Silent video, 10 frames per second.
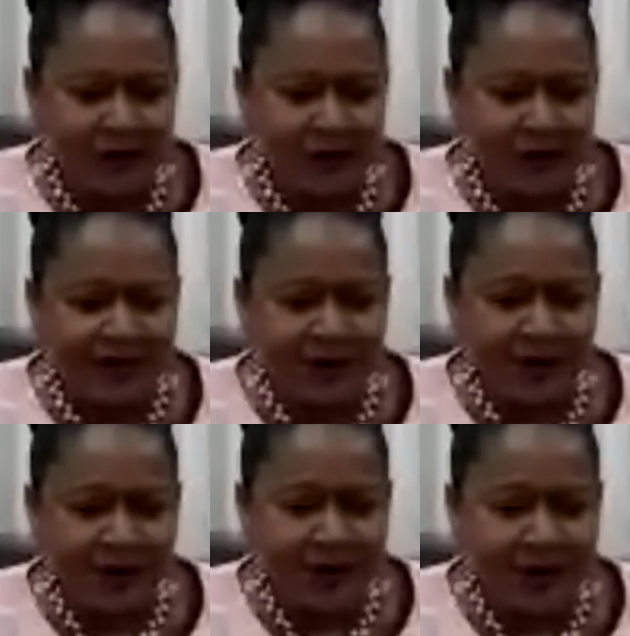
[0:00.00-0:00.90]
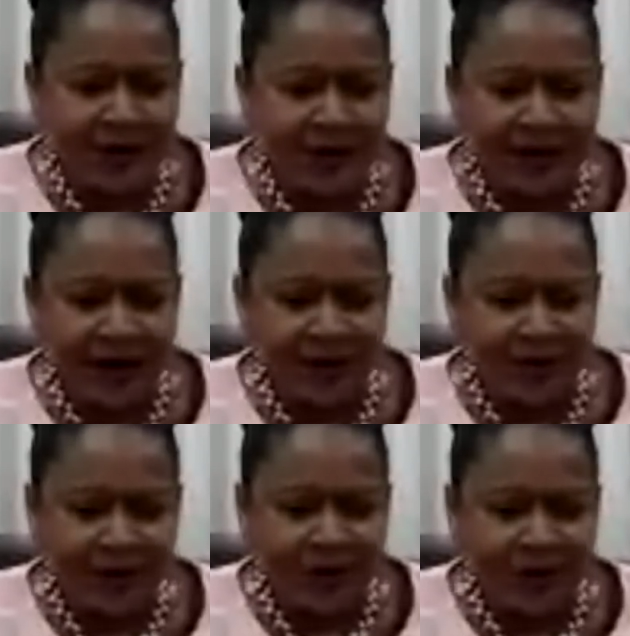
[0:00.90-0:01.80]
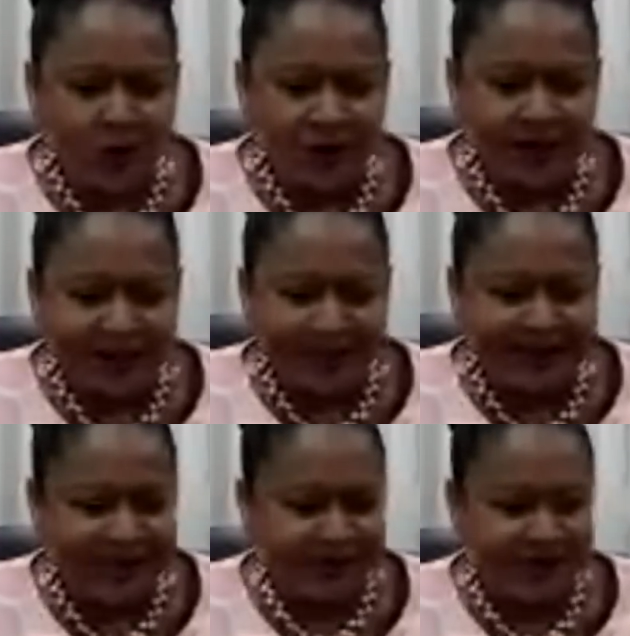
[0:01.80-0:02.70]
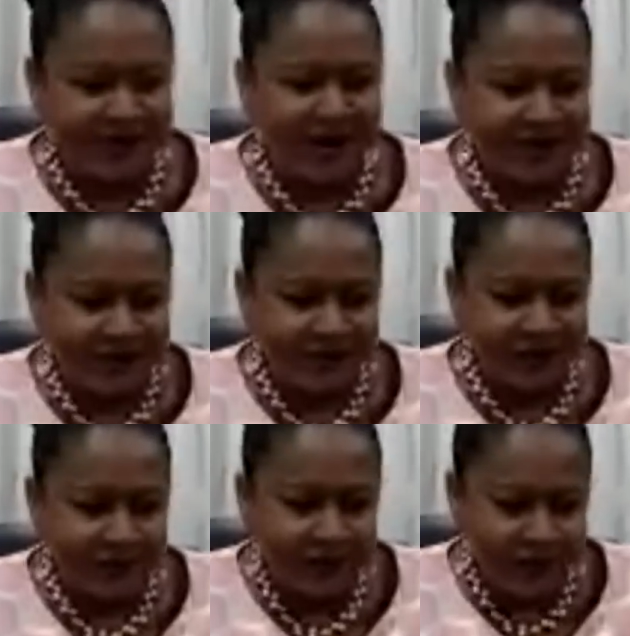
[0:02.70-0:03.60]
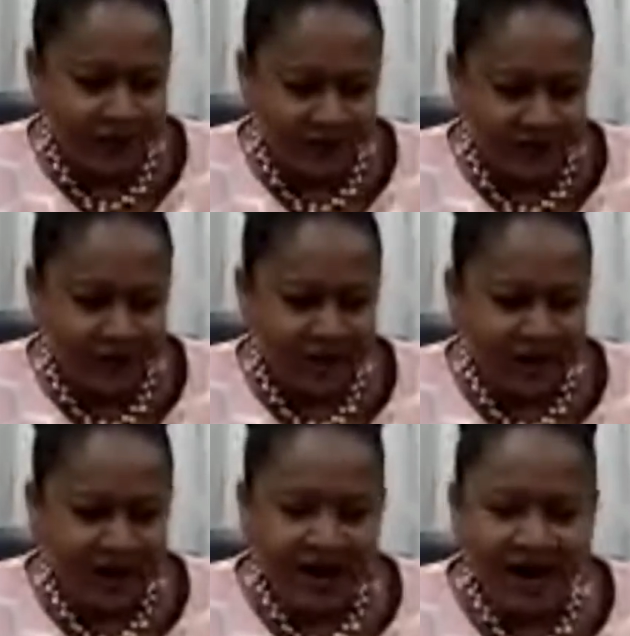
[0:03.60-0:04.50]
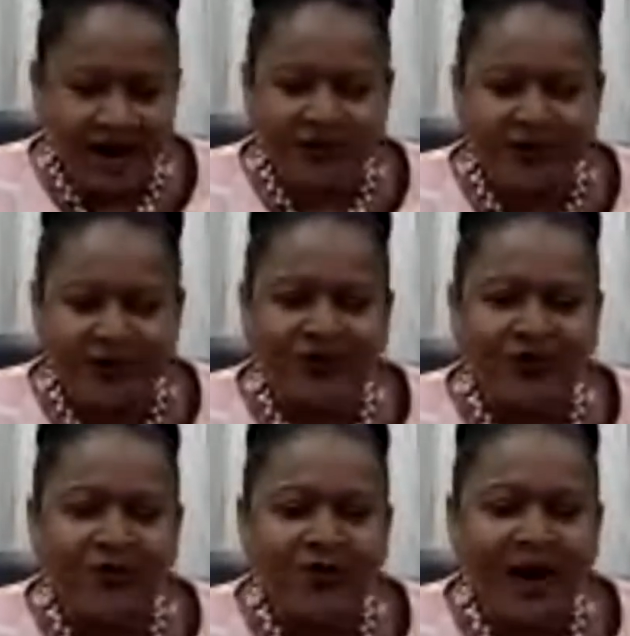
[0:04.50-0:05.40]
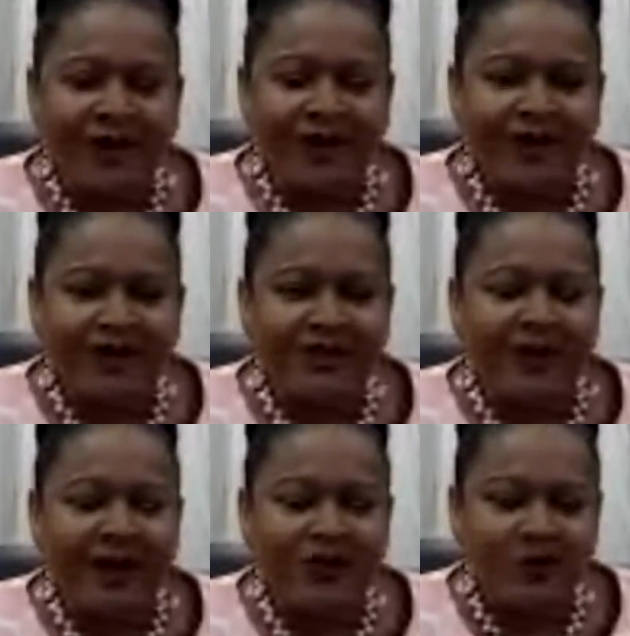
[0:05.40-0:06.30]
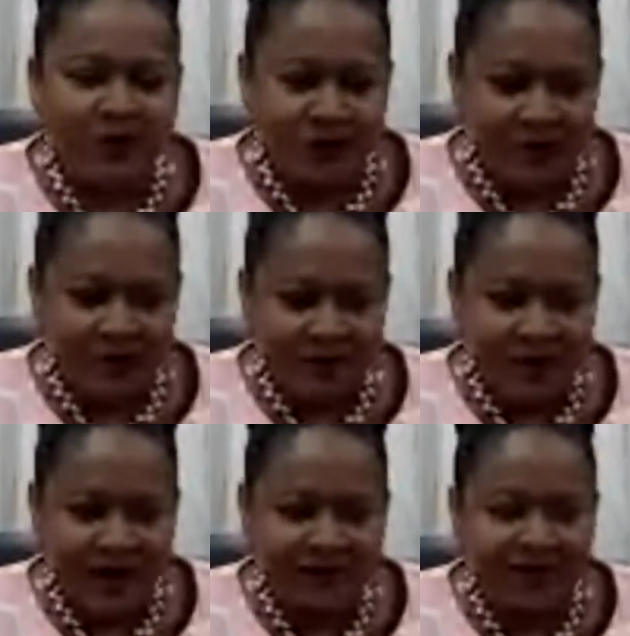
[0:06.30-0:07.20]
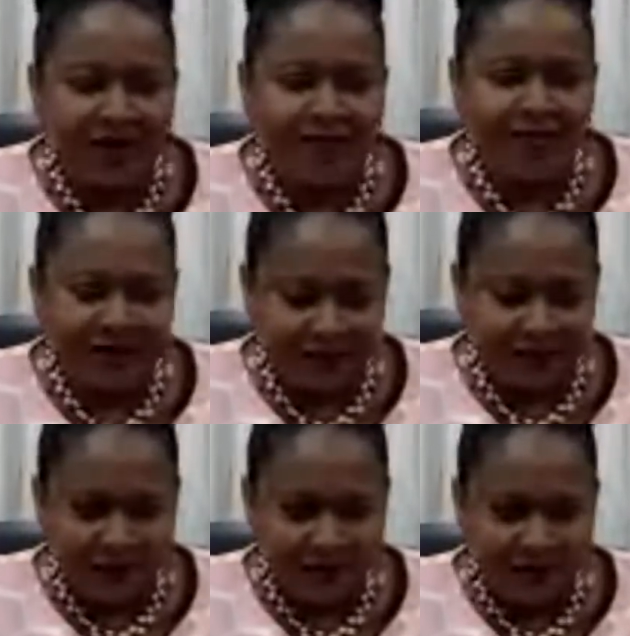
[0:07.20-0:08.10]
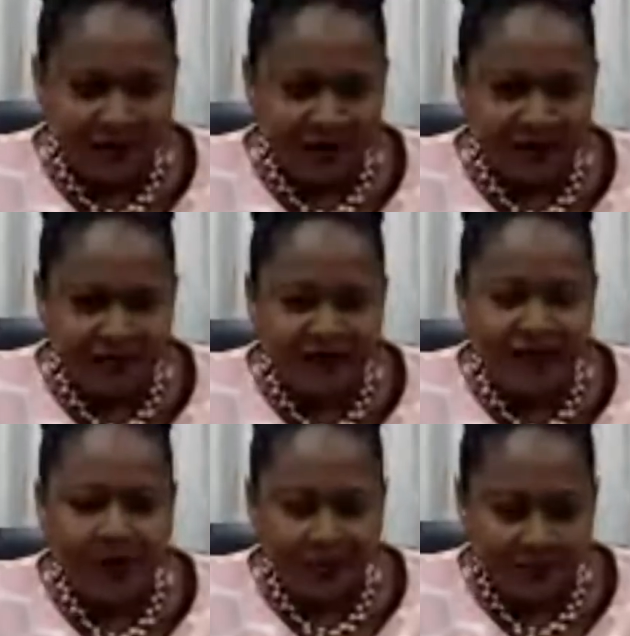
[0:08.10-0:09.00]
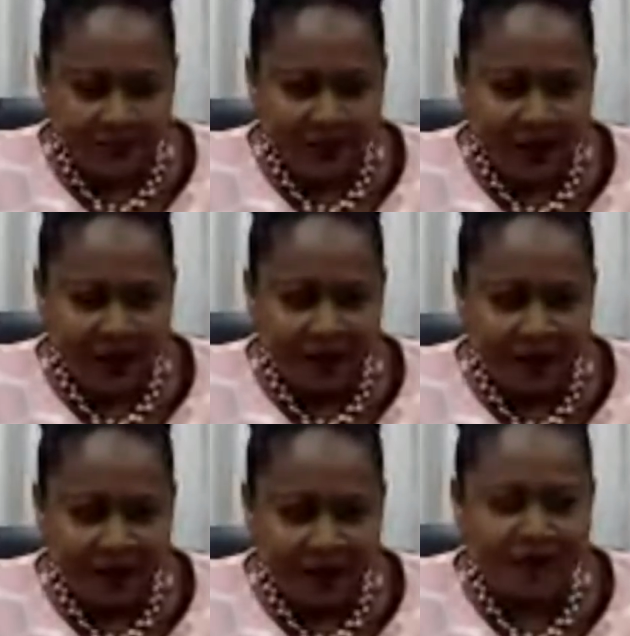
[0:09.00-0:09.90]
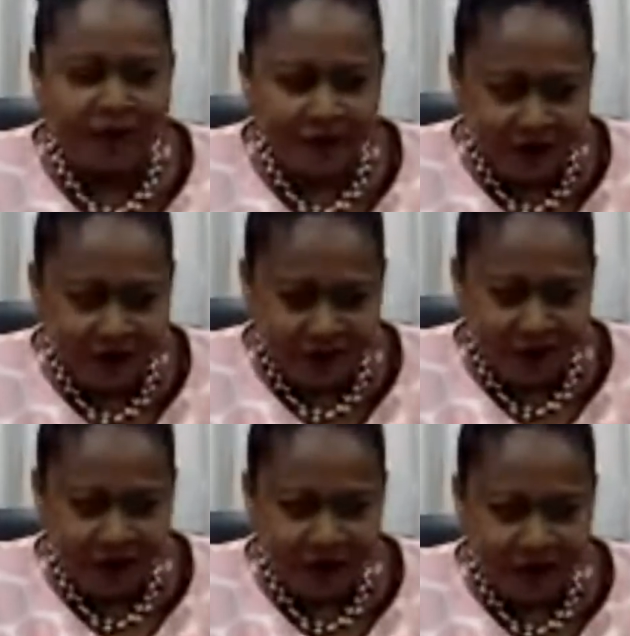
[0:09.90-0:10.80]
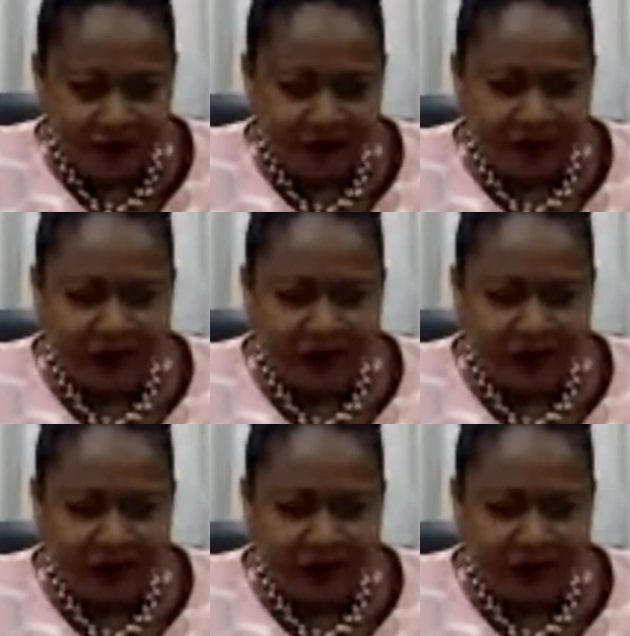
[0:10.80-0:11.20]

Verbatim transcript: Latin America has a Caribbean coast that it's just starting to embrace. And so I think it's my duty as an ambassador from CARICOM, first of all,